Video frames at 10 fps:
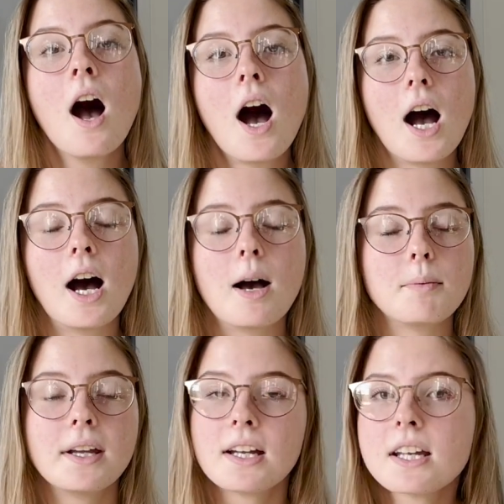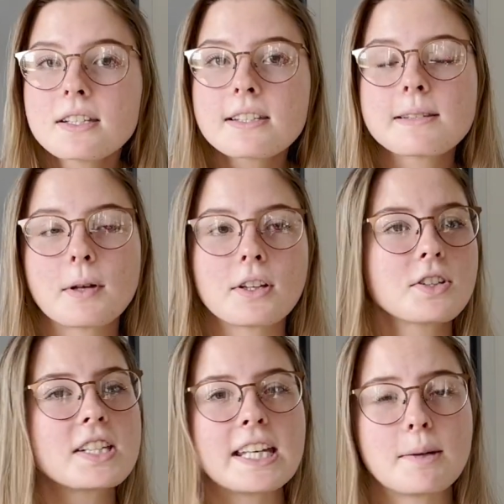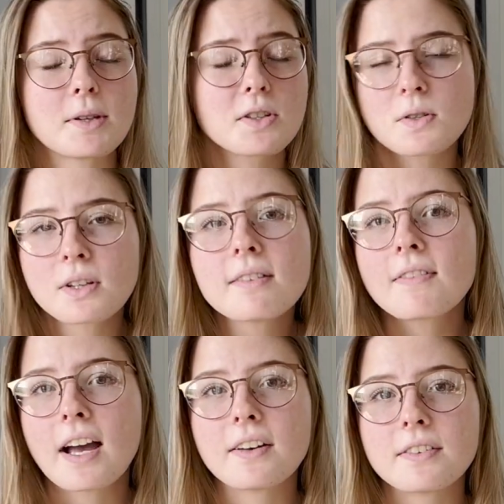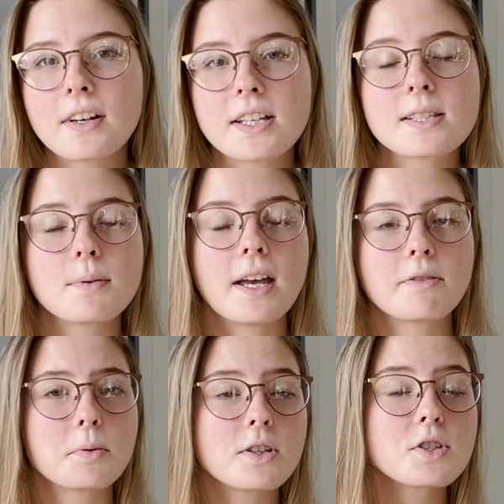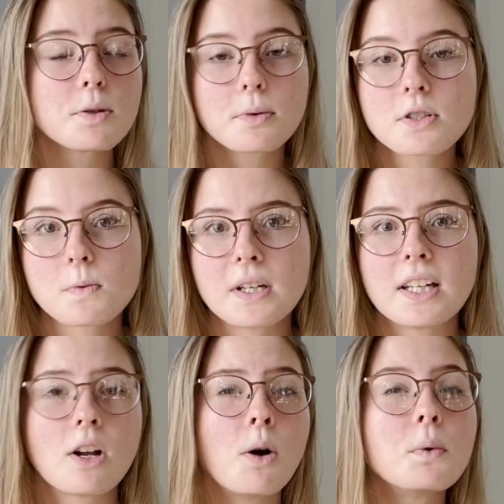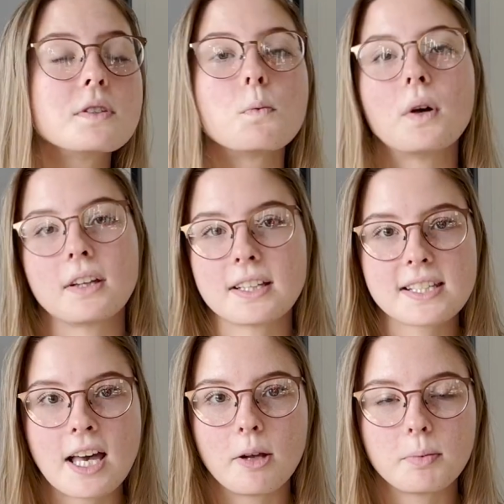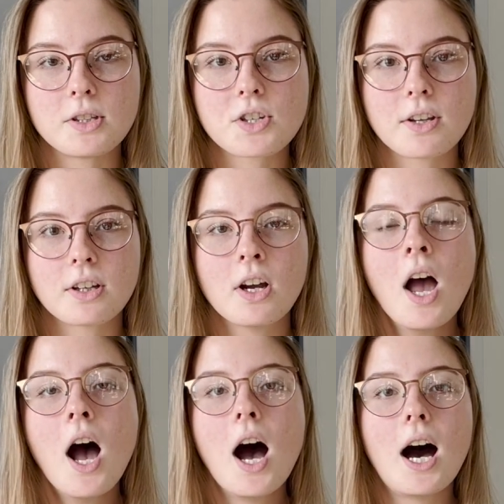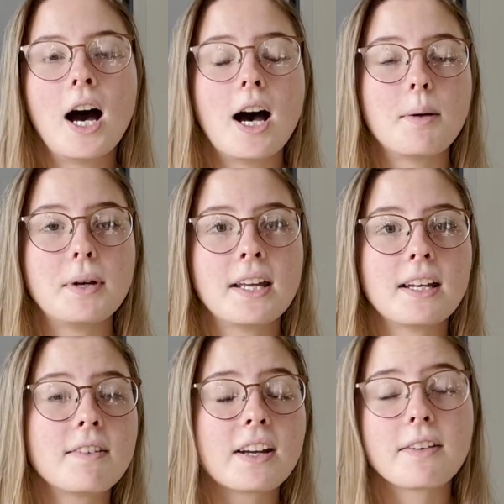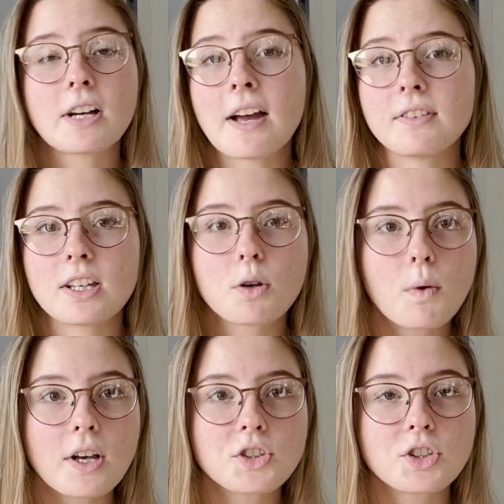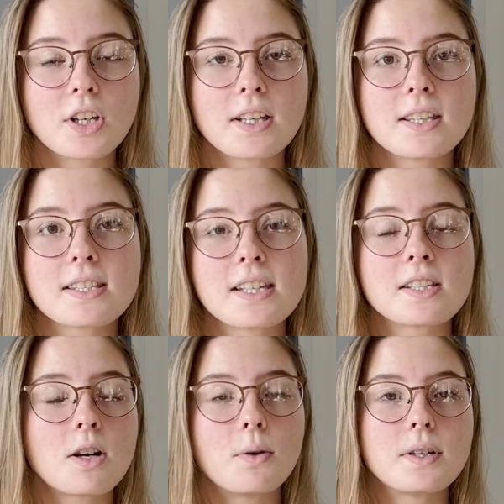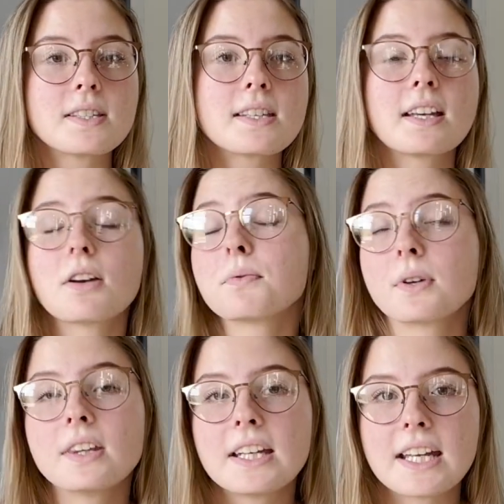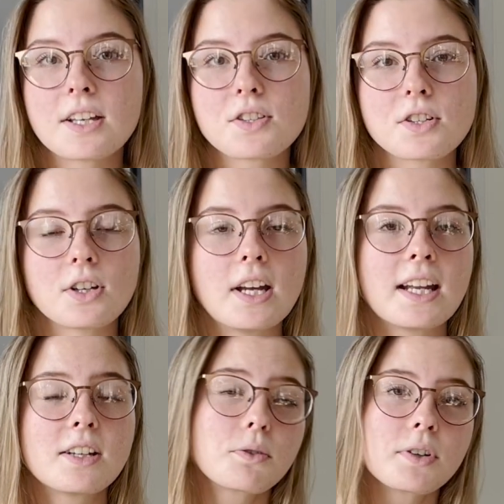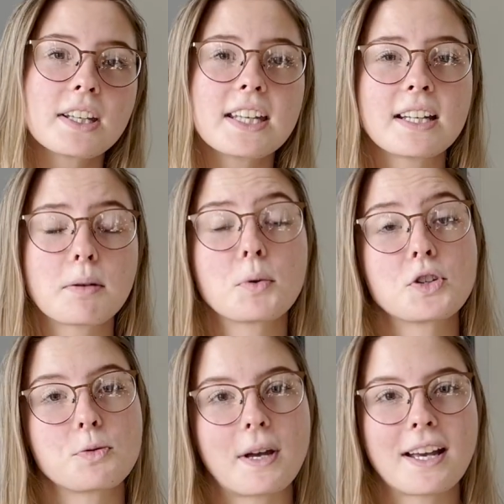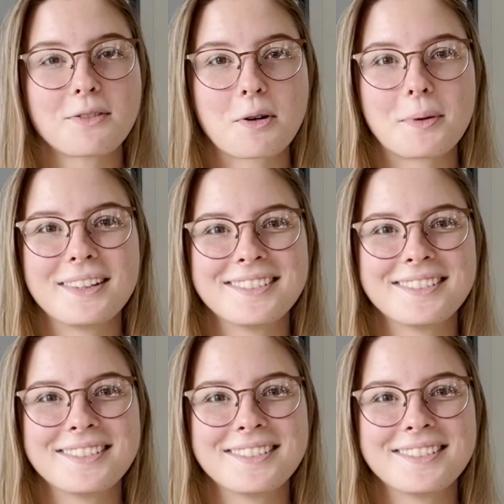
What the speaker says: and it is a smaller team. There's only 5 of us, but everybody's super sweet and always willing to help each other. And if I ever have any questions, it's always like a friendly answer, and I don't really get any pushback from it.